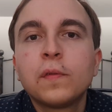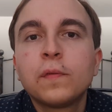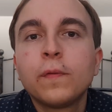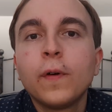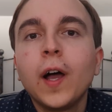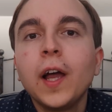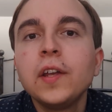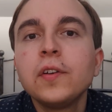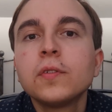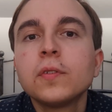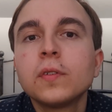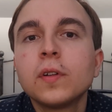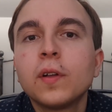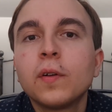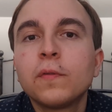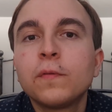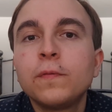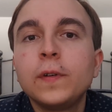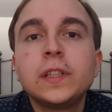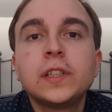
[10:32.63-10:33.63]
The
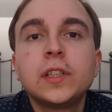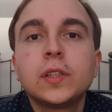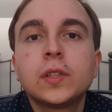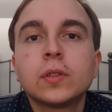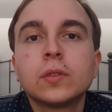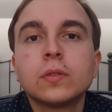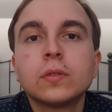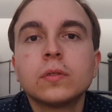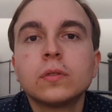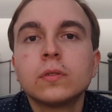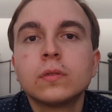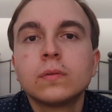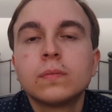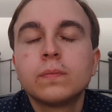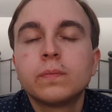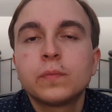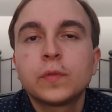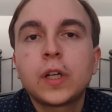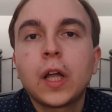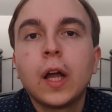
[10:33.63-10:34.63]
final physical
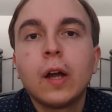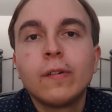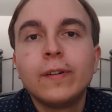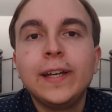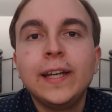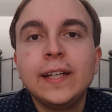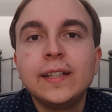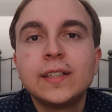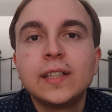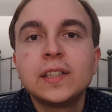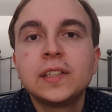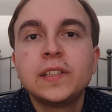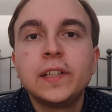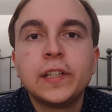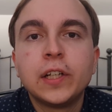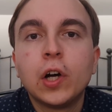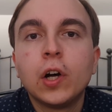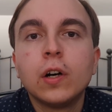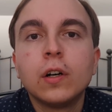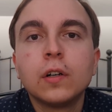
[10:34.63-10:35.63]
currently
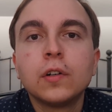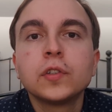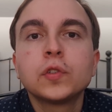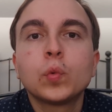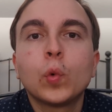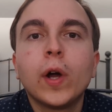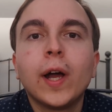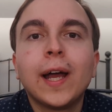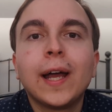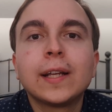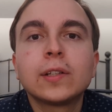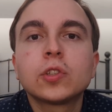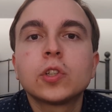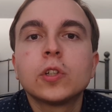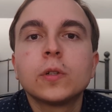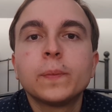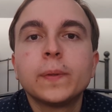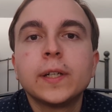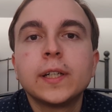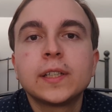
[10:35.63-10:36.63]
existing hardware
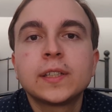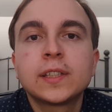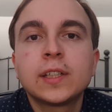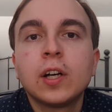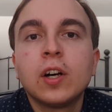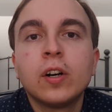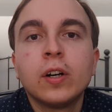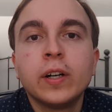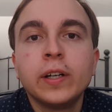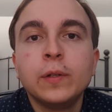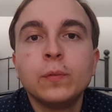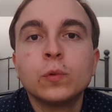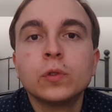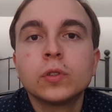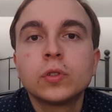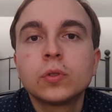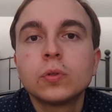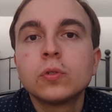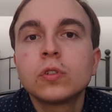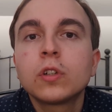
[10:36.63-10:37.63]
topics that I
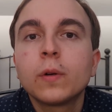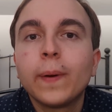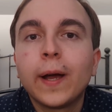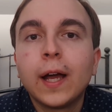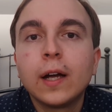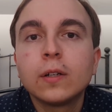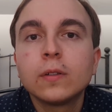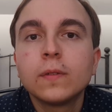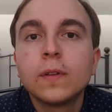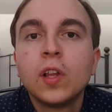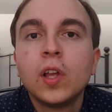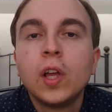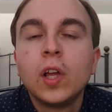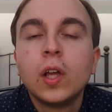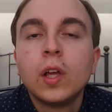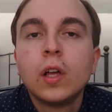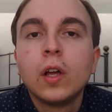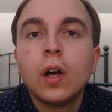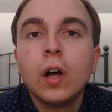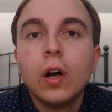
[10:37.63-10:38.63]
will talk about
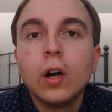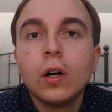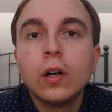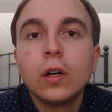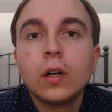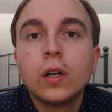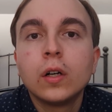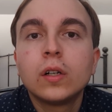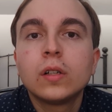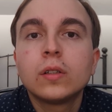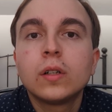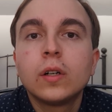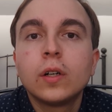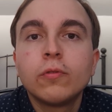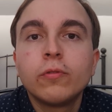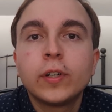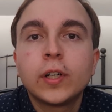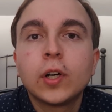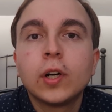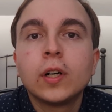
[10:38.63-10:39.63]
are
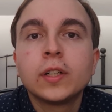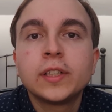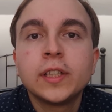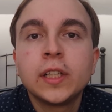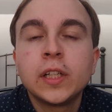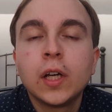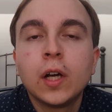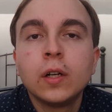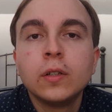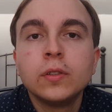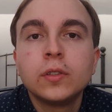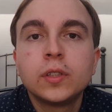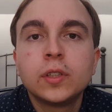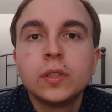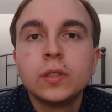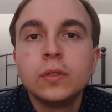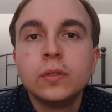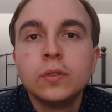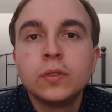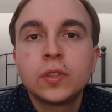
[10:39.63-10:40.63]
regarding
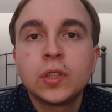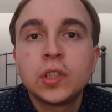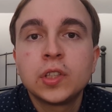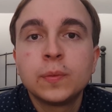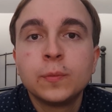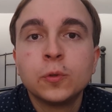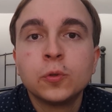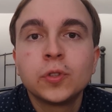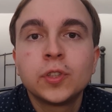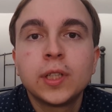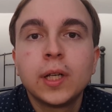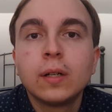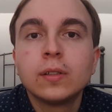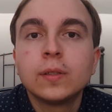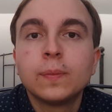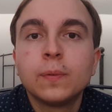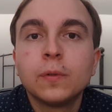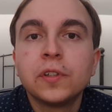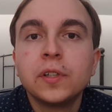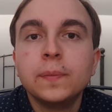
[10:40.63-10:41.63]
O2's small cell
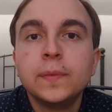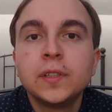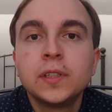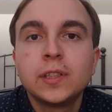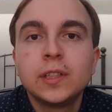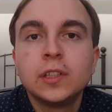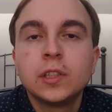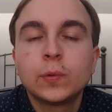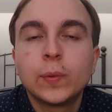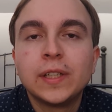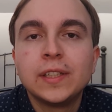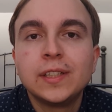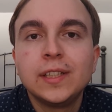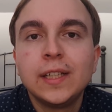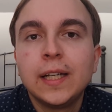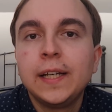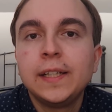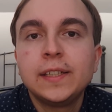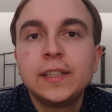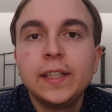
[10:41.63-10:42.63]
deployments in
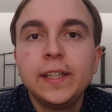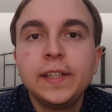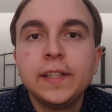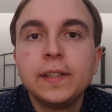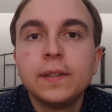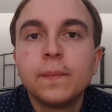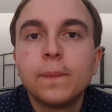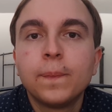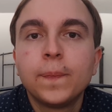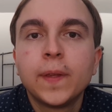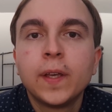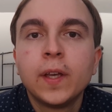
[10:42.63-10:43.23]
2018.